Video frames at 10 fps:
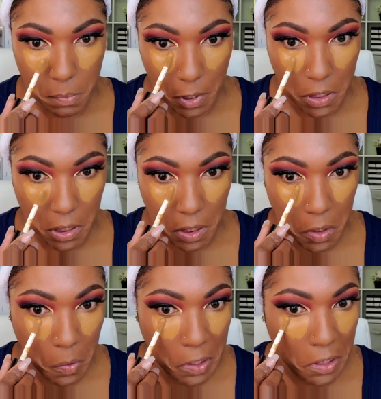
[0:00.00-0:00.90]
smells
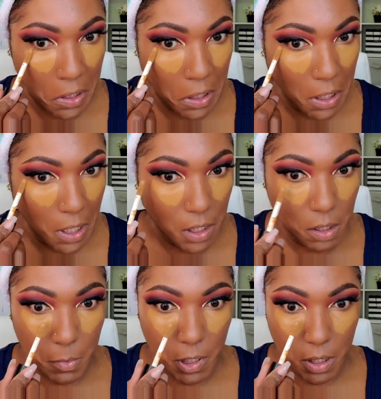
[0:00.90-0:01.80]
interesting. It kind
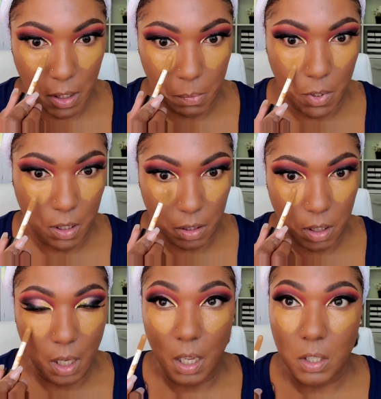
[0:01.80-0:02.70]
of smells like
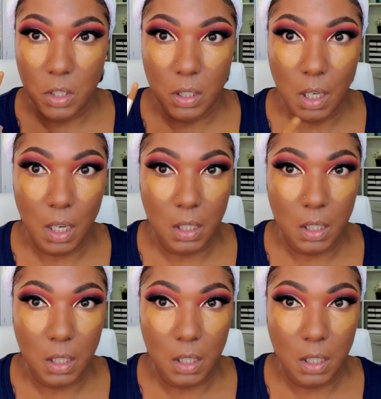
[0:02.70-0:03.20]
butterscotch,